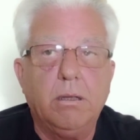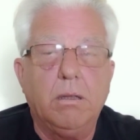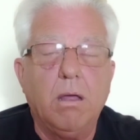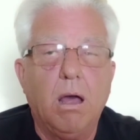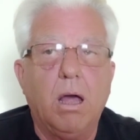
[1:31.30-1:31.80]

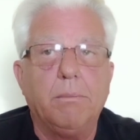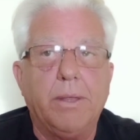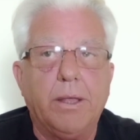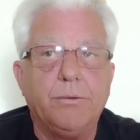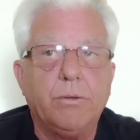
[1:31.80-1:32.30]

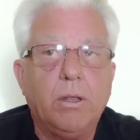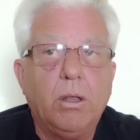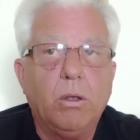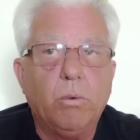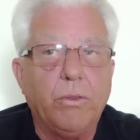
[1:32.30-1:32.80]
comment
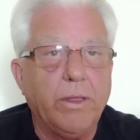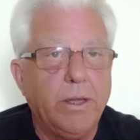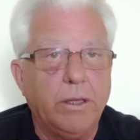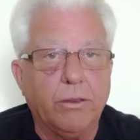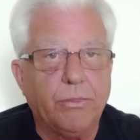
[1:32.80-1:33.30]
with
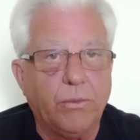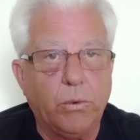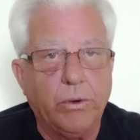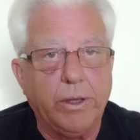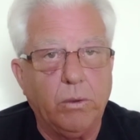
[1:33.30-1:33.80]
any
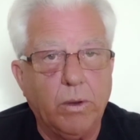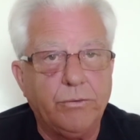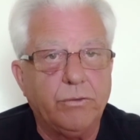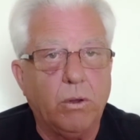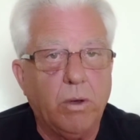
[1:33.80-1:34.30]
authority
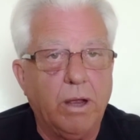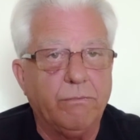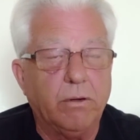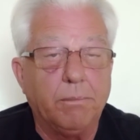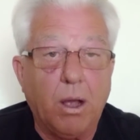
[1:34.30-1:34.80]

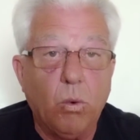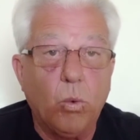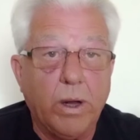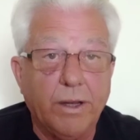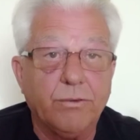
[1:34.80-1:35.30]
whatsoever about
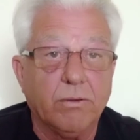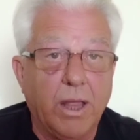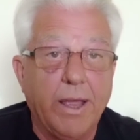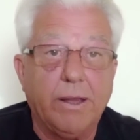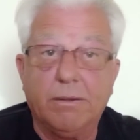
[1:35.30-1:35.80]
what it's
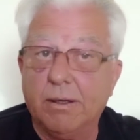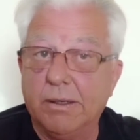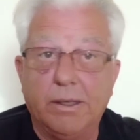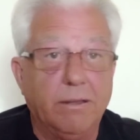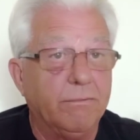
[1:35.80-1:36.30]
like to
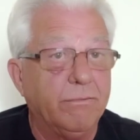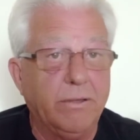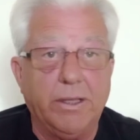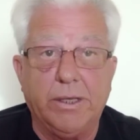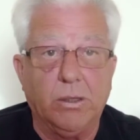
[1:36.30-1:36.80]
live
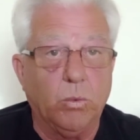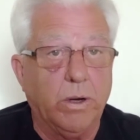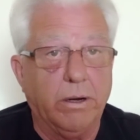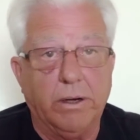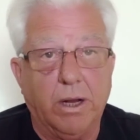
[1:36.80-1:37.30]

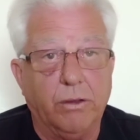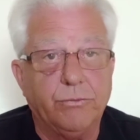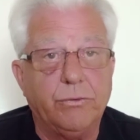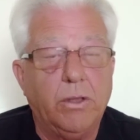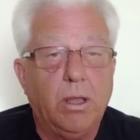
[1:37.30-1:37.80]
anywhere
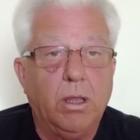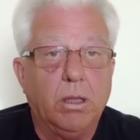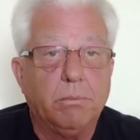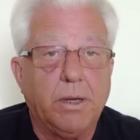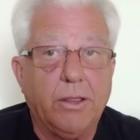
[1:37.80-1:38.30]
else.
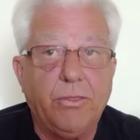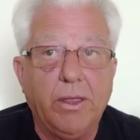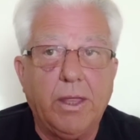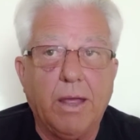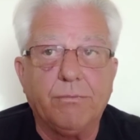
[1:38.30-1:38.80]
But I
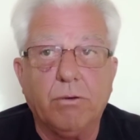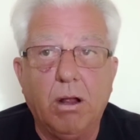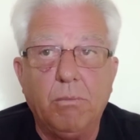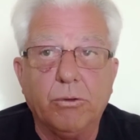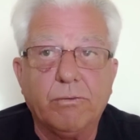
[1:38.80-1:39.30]
think after
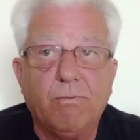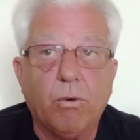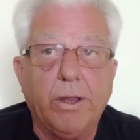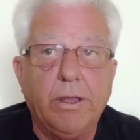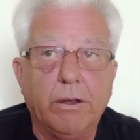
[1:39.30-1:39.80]
almost
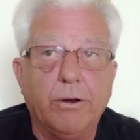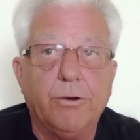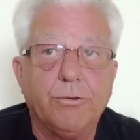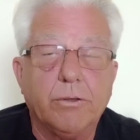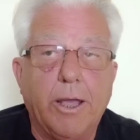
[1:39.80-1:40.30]
4
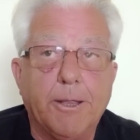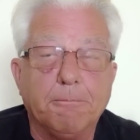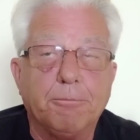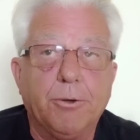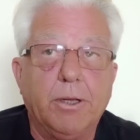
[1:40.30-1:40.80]
years, I
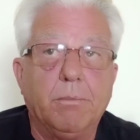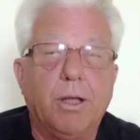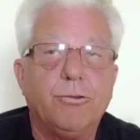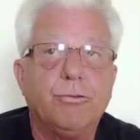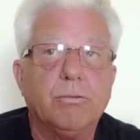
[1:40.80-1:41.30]
can pretty
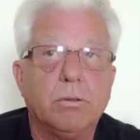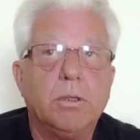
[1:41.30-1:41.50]
much